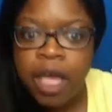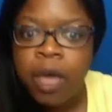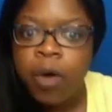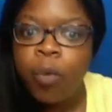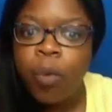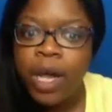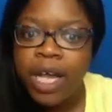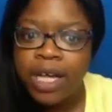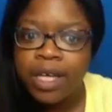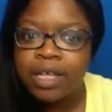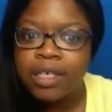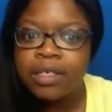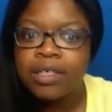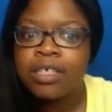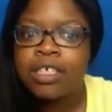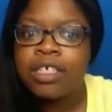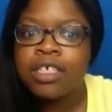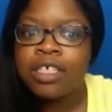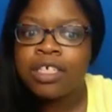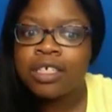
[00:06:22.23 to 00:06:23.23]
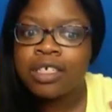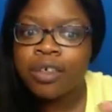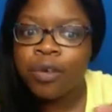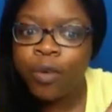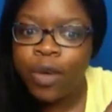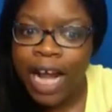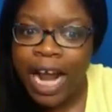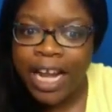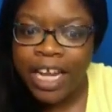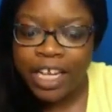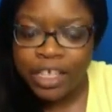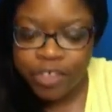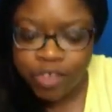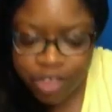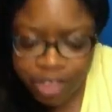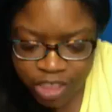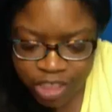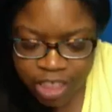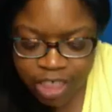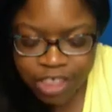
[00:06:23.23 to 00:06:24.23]
Well, what I need you
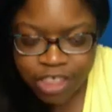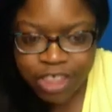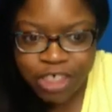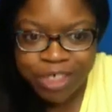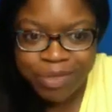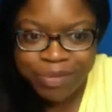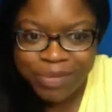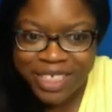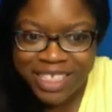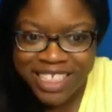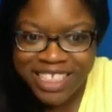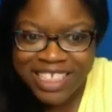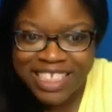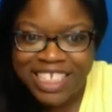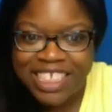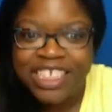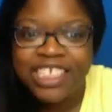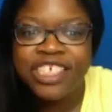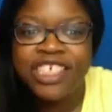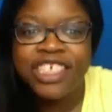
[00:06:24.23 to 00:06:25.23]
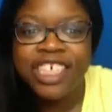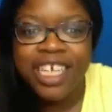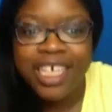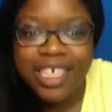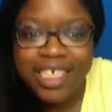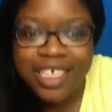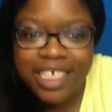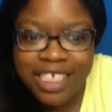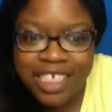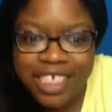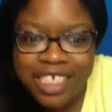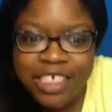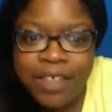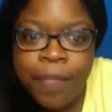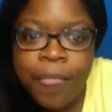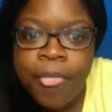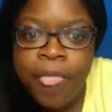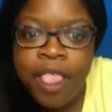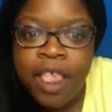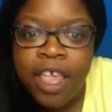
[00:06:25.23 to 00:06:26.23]
to judge in your business is judge,
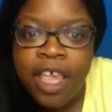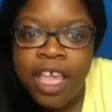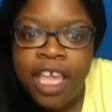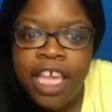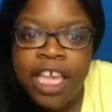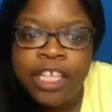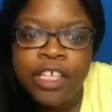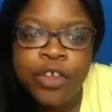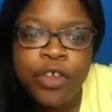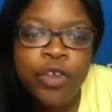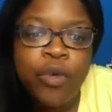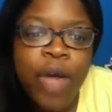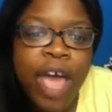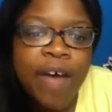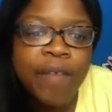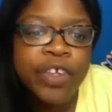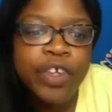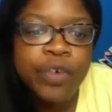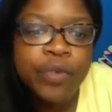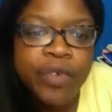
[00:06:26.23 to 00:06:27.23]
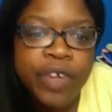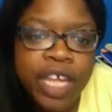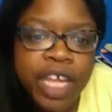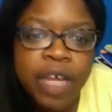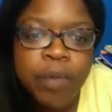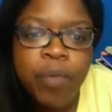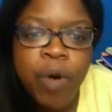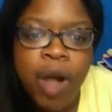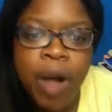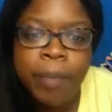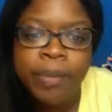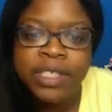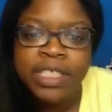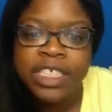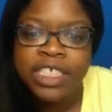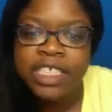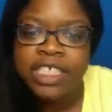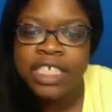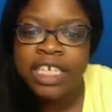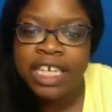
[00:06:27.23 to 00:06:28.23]
do you have a unique
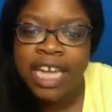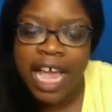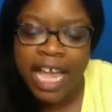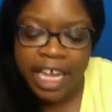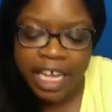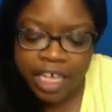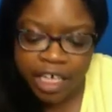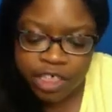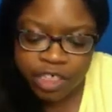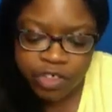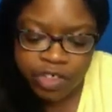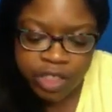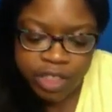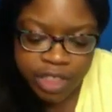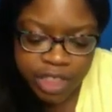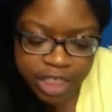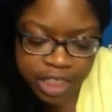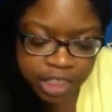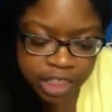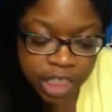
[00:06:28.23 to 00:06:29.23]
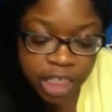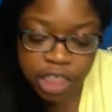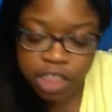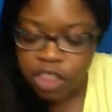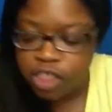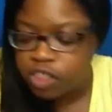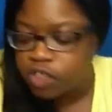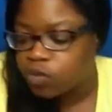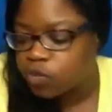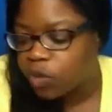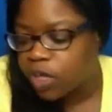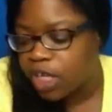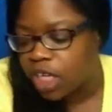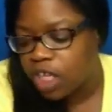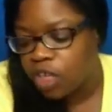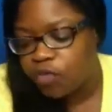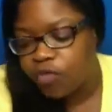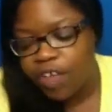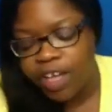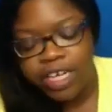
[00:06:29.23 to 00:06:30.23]
proposition in that industry or niche? So you went and
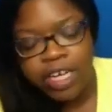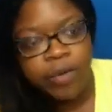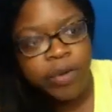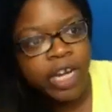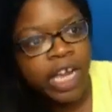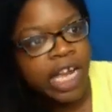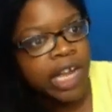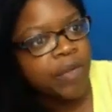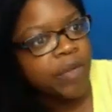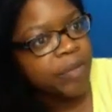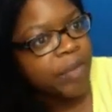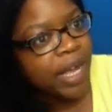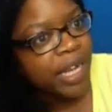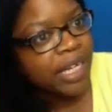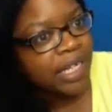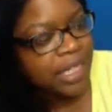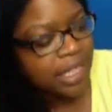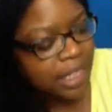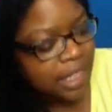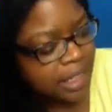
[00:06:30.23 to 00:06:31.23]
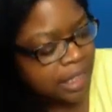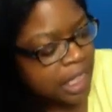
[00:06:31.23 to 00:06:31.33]
you found out what everybody does.